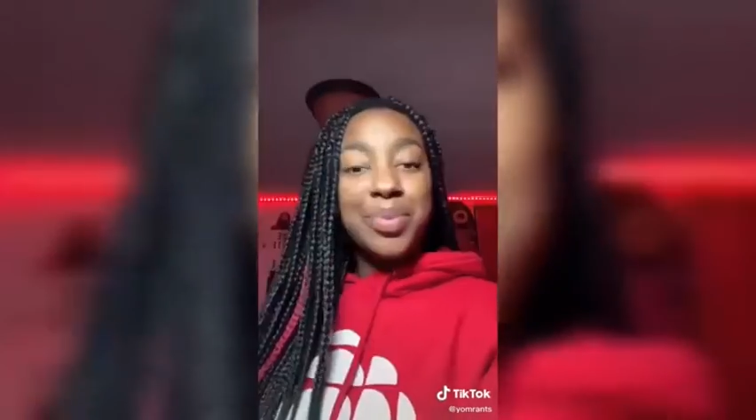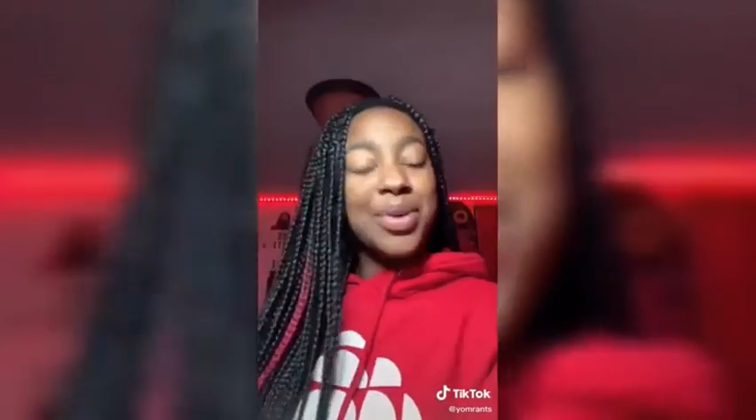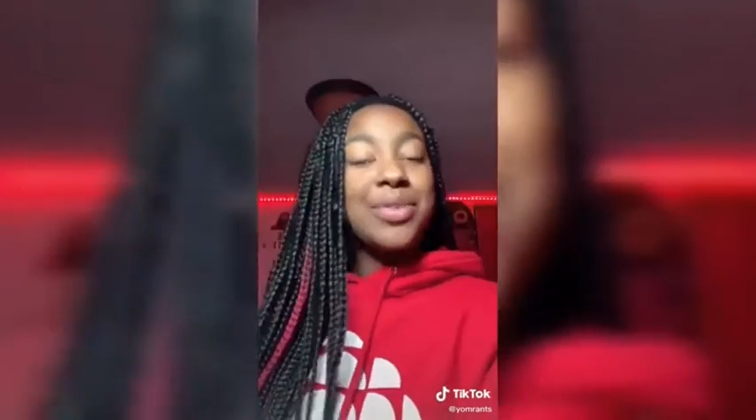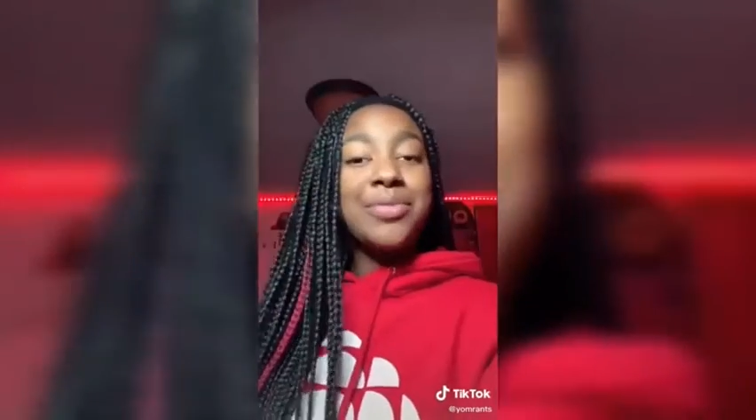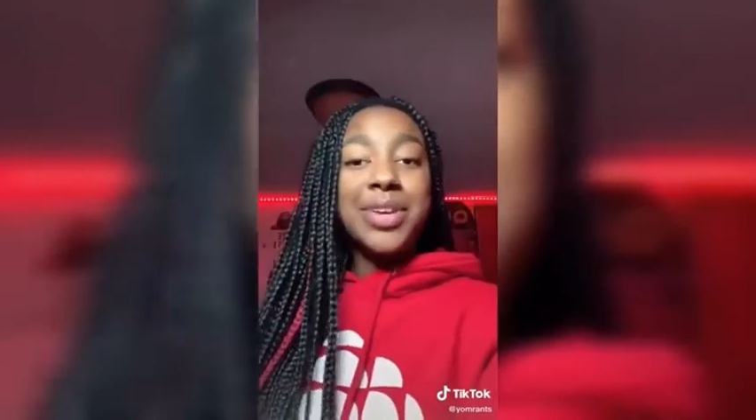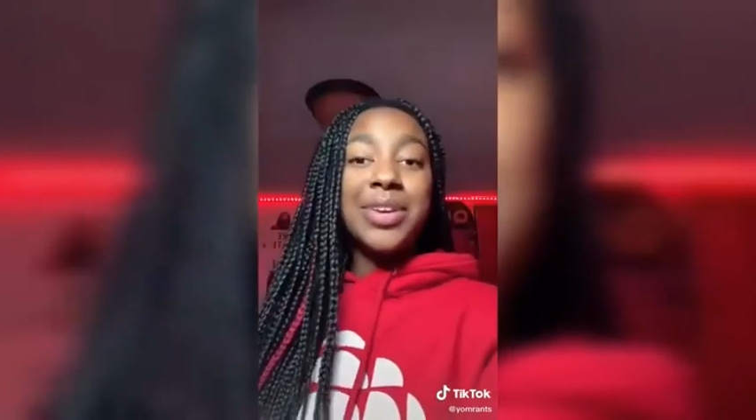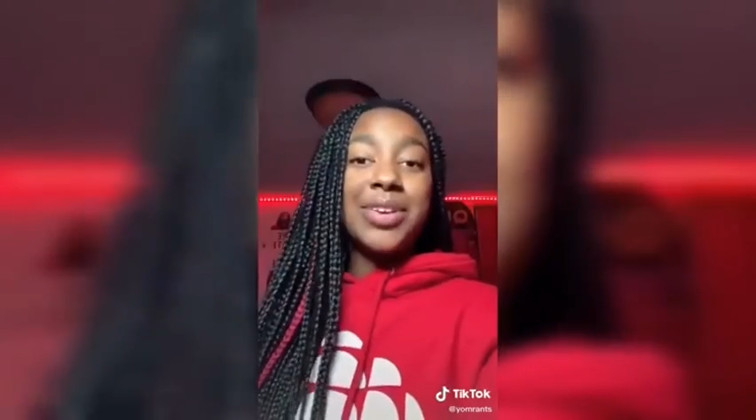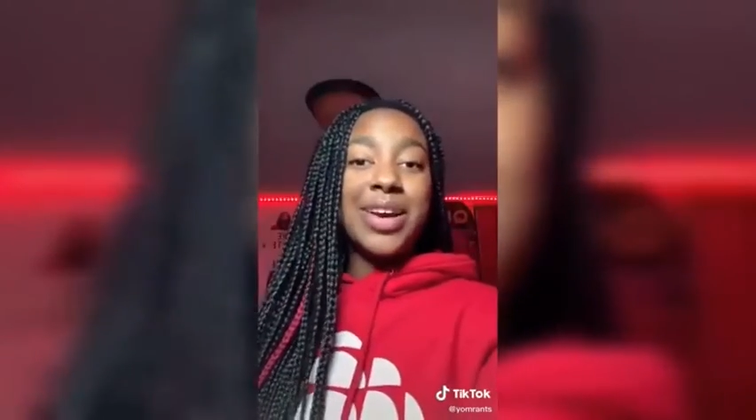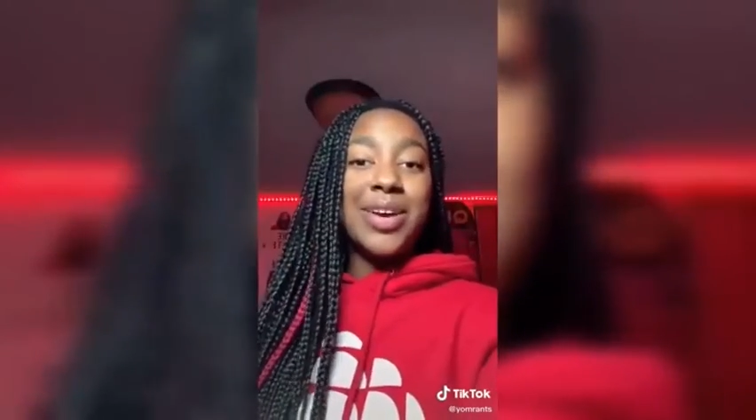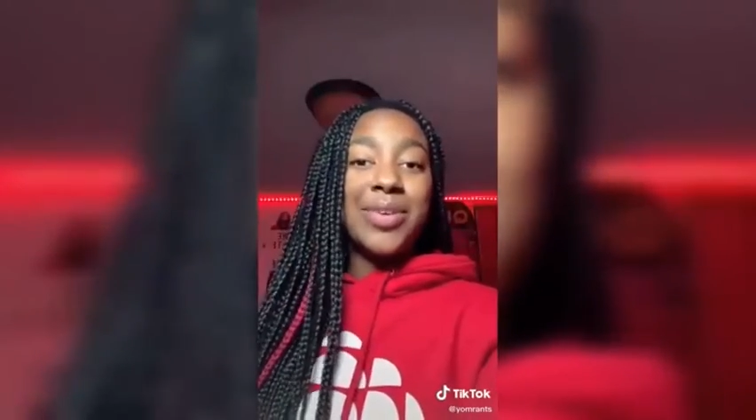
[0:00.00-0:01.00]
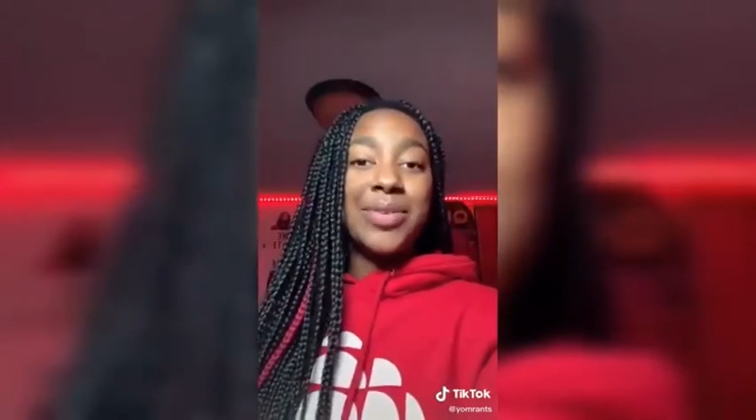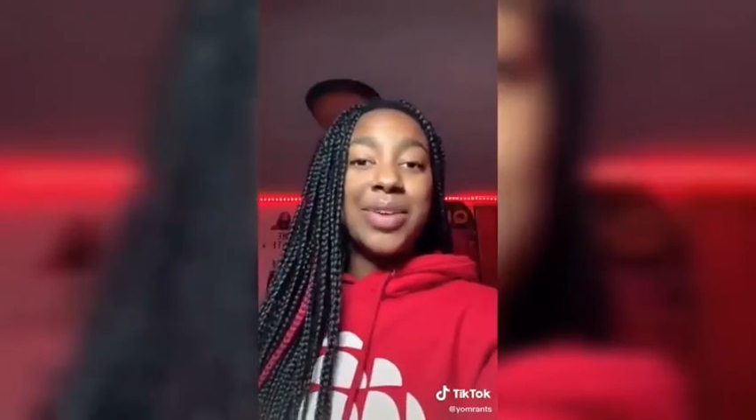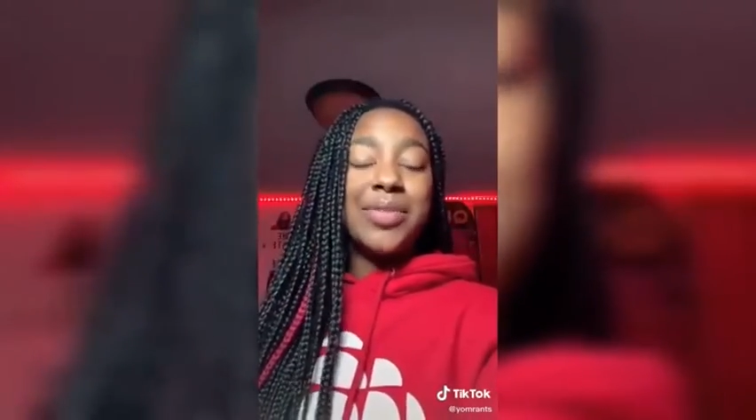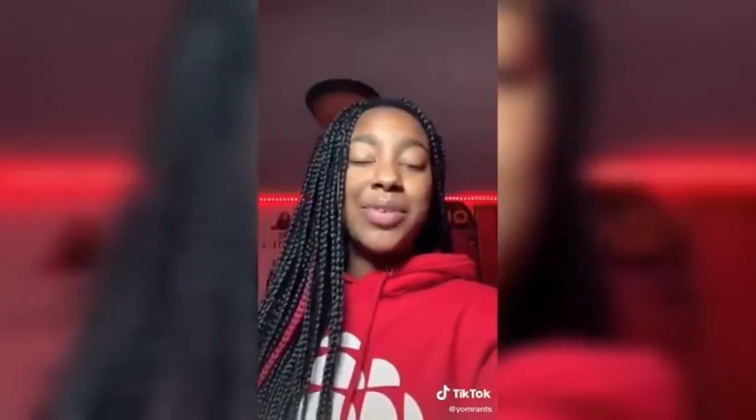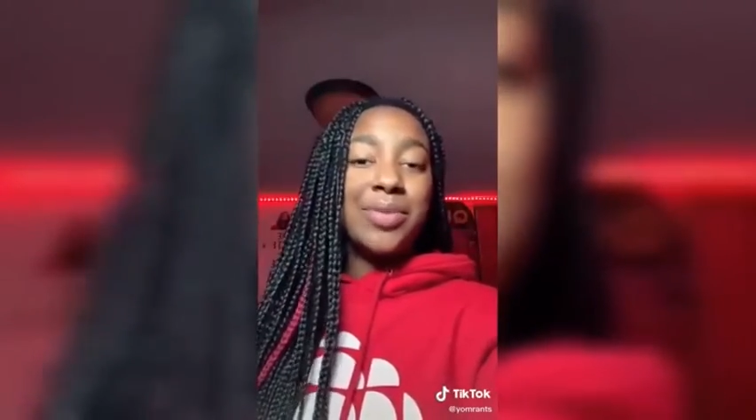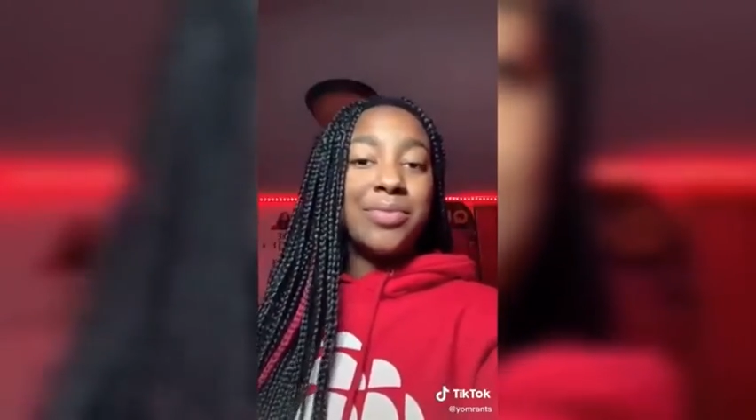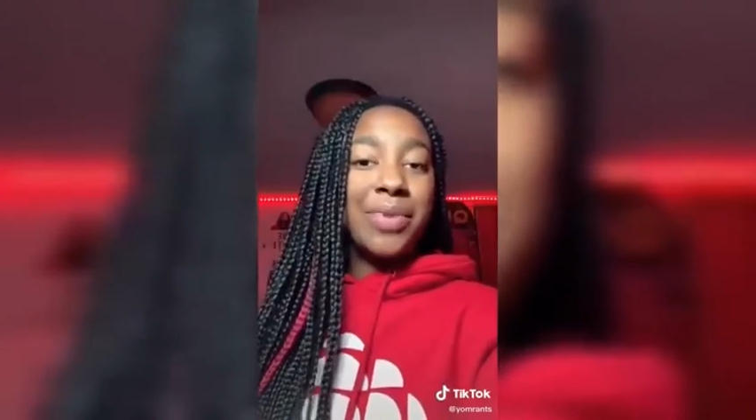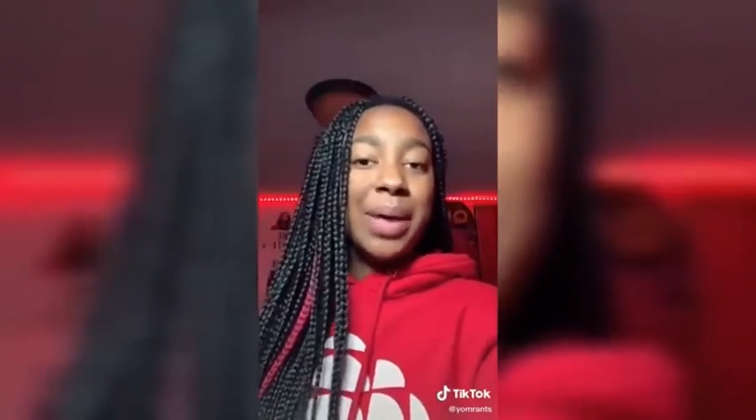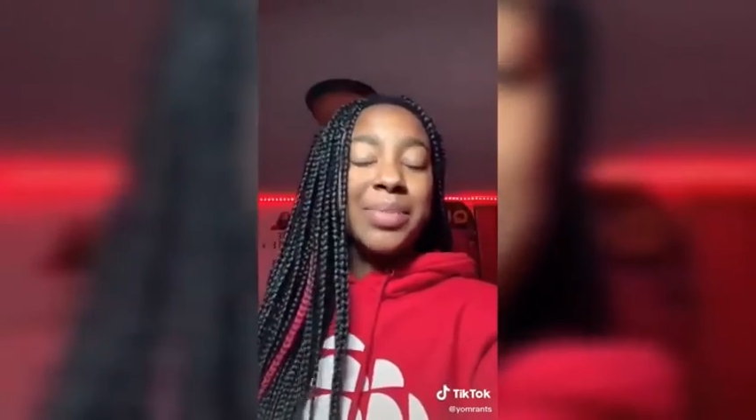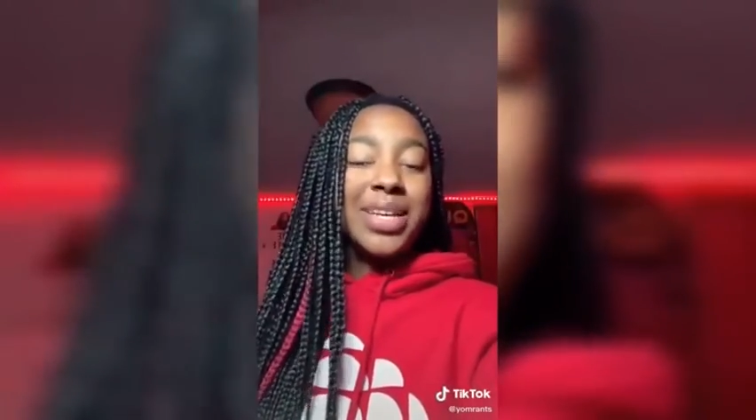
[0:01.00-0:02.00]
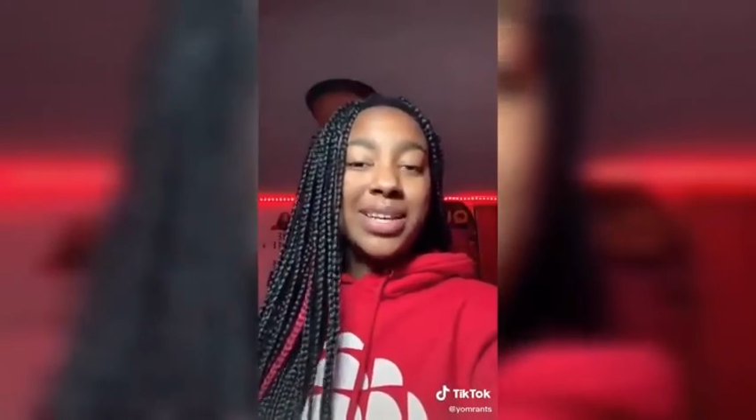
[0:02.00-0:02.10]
Put a finger down if your family